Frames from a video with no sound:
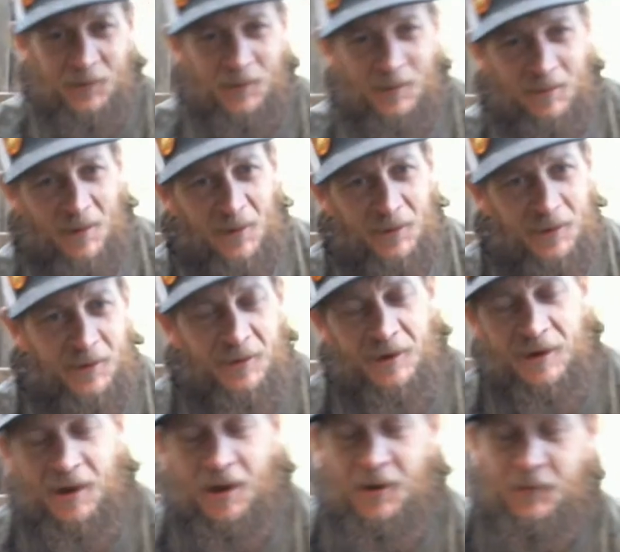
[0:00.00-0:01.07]
Boulder Creek,
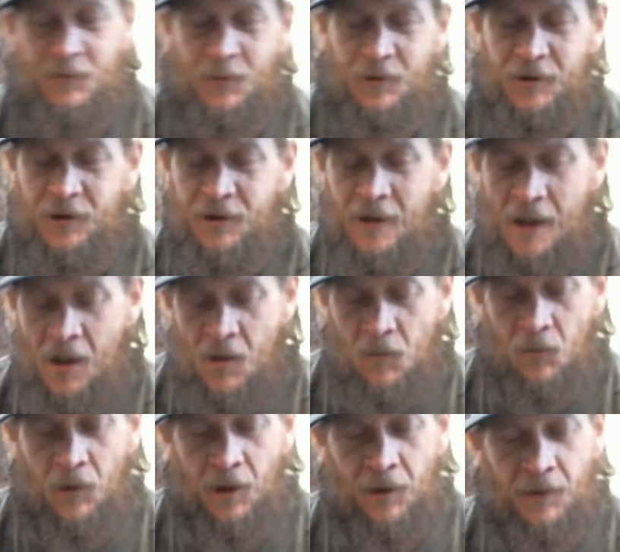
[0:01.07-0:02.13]
California, where